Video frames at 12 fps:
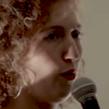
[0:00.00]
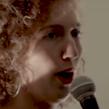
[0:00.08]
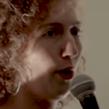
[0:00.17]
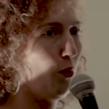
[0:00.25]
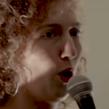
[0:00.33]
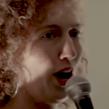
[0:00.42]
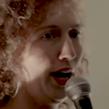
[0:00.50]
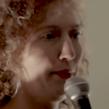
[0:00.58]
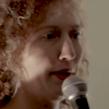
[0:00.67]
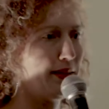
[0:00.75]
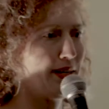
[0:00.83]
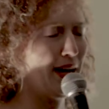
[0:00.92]
white wine
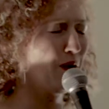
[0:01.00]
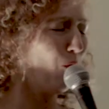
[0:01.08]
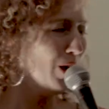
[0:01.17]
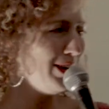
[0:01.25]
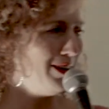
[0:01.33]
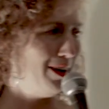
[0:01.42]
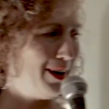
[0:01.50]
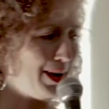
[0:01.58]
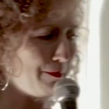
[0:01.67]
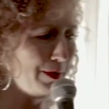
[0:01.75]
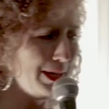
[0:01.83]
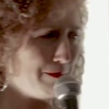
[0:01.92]
by saying, why not?
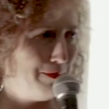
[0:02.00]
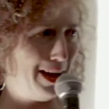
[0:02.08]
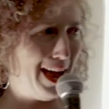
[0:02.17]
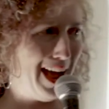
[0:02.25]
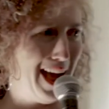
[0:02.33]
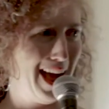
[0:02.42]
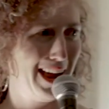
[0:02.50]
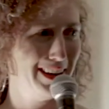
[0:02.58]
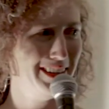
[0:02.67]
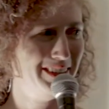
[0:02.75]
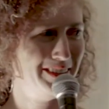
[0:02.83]
I'm being bad.